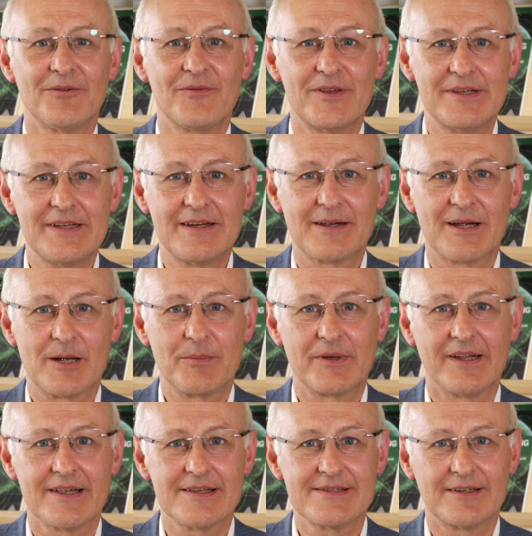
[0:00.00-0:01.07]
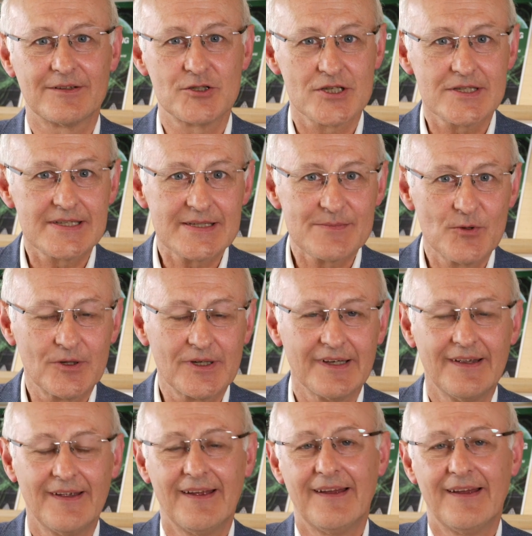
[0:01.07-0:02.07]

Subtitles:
of the Decarbonizing Logistics book.